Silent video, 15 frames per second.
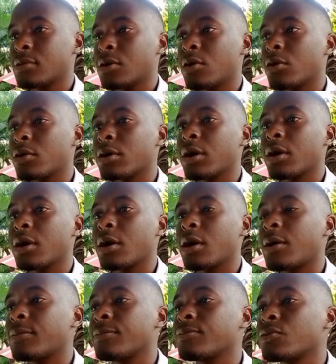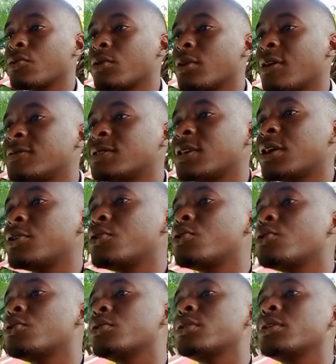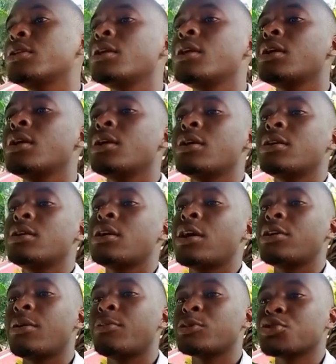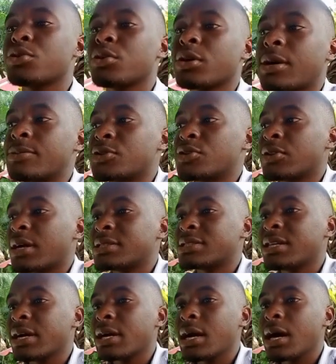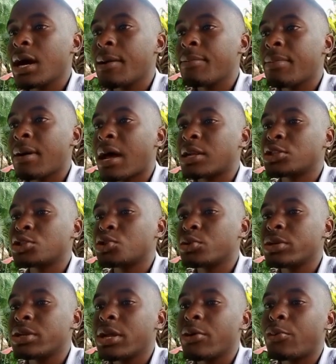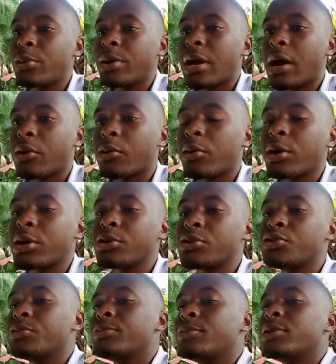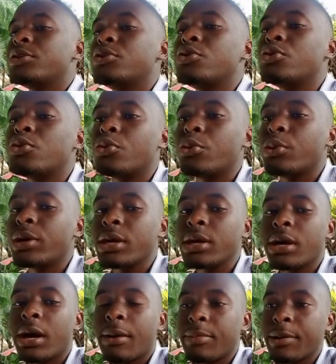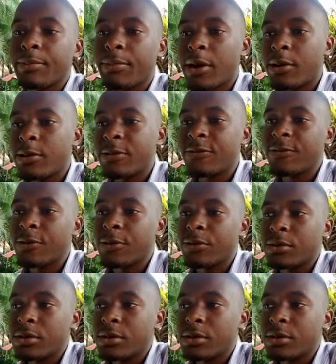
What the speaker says: Okay, good afternoon. Yeah, you're most welcome to the Tech Hub, and today we are going to be doing a paper review.